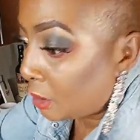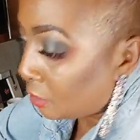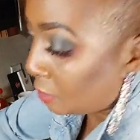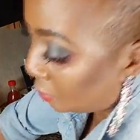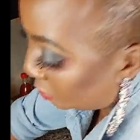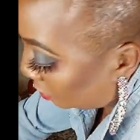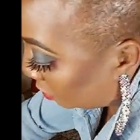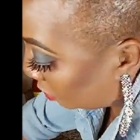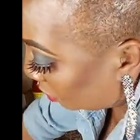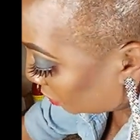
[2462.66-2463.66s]
is,
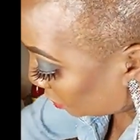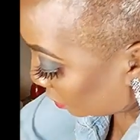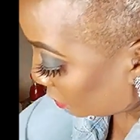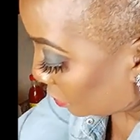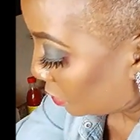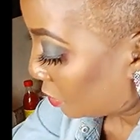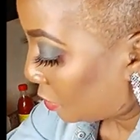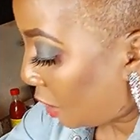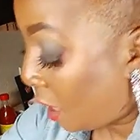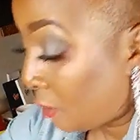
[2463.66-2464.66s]

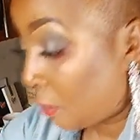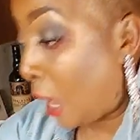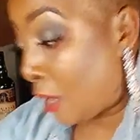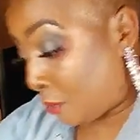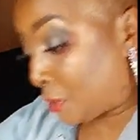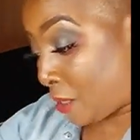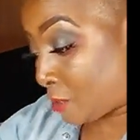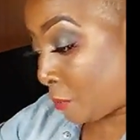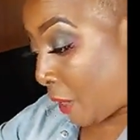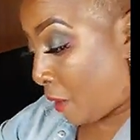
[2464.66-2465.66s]
I, I obsess
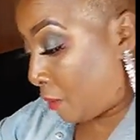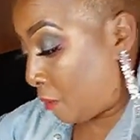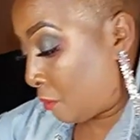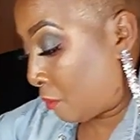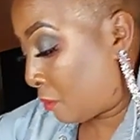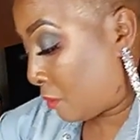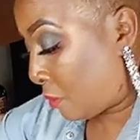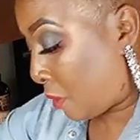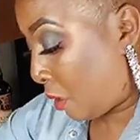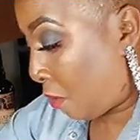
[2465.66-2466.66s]
about it.
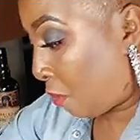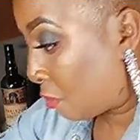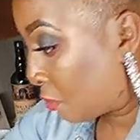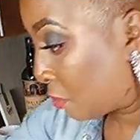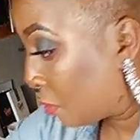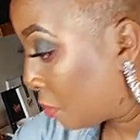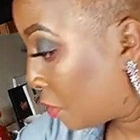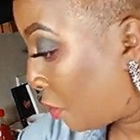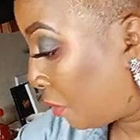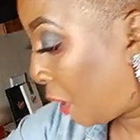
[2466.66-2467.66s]
Okay?
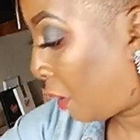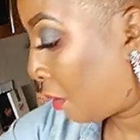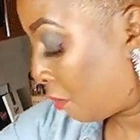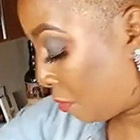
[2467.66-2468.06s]
Don't play.